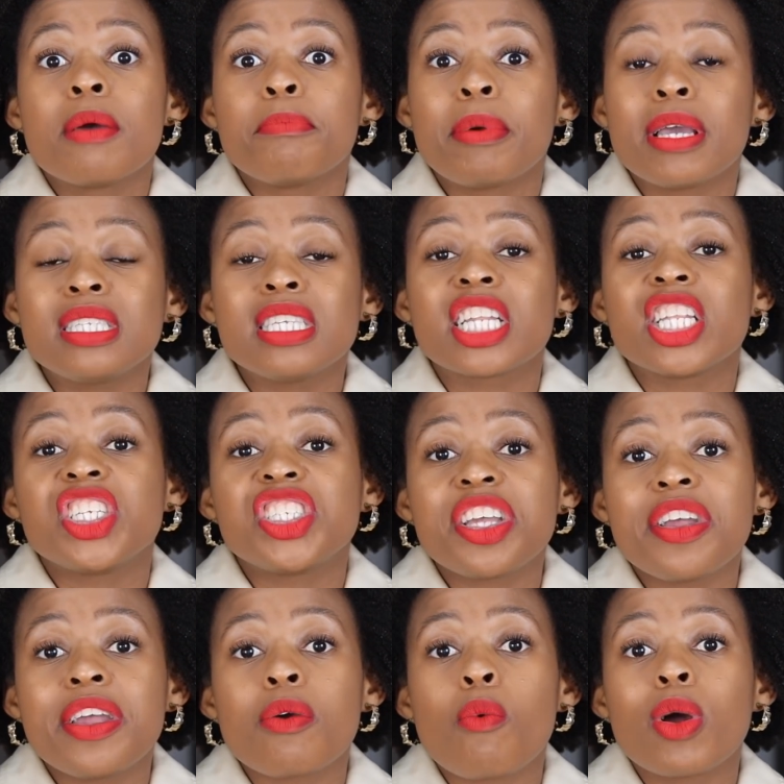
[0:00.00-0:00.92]
basically
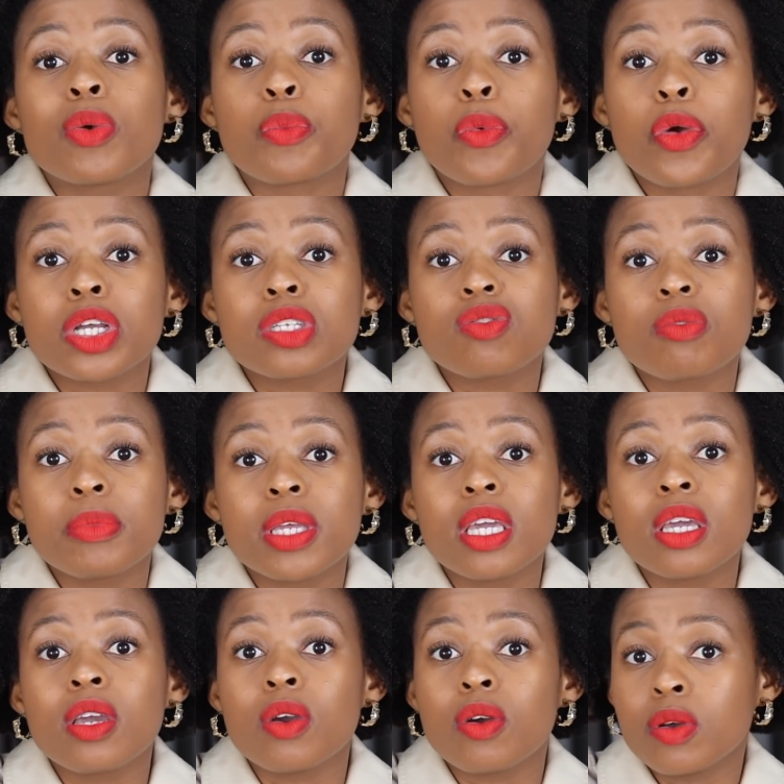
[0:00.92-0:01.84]
sharing what works for
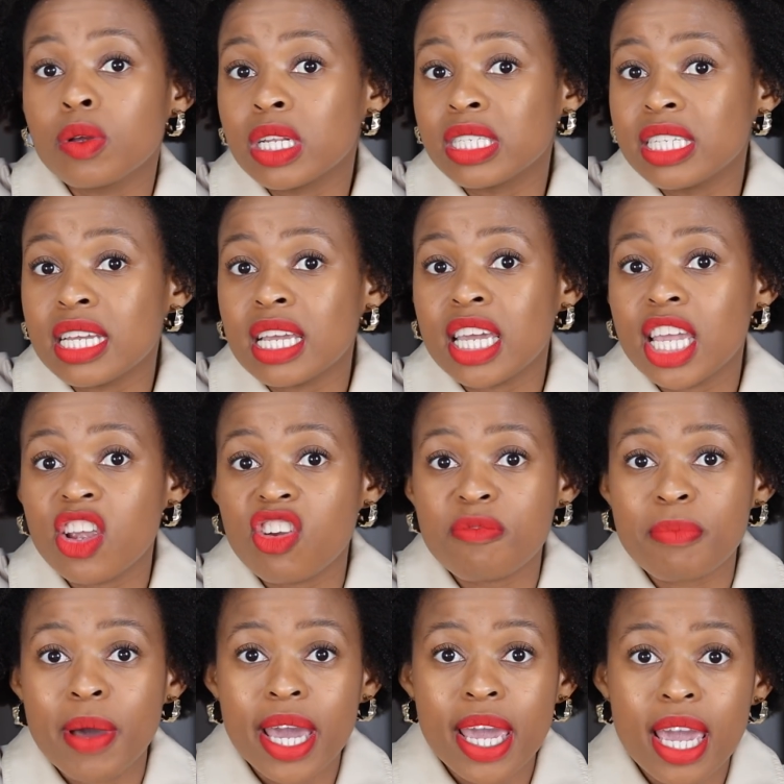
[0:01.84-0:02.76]
me in taking care
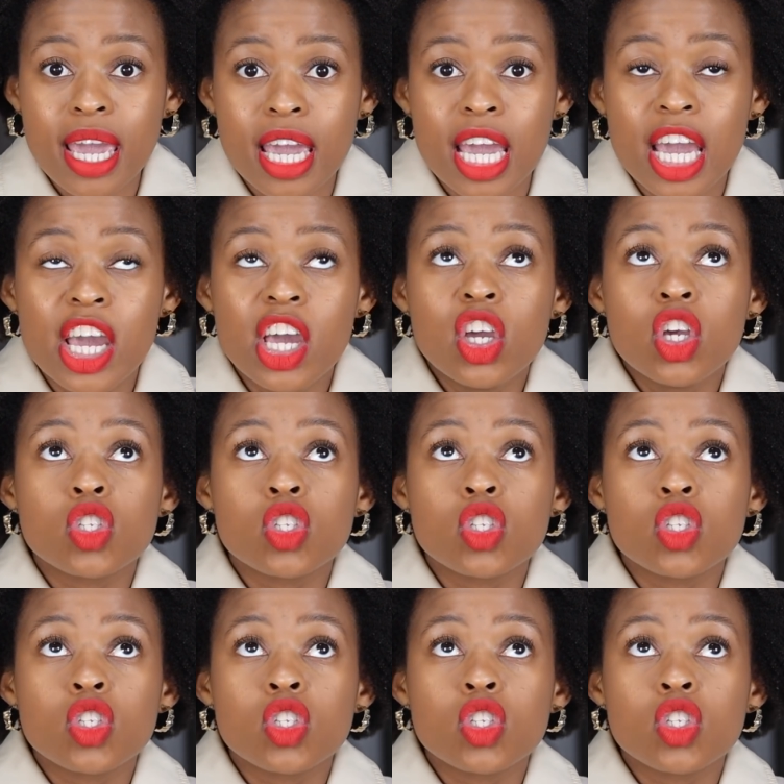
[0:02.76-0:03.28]
of my hair.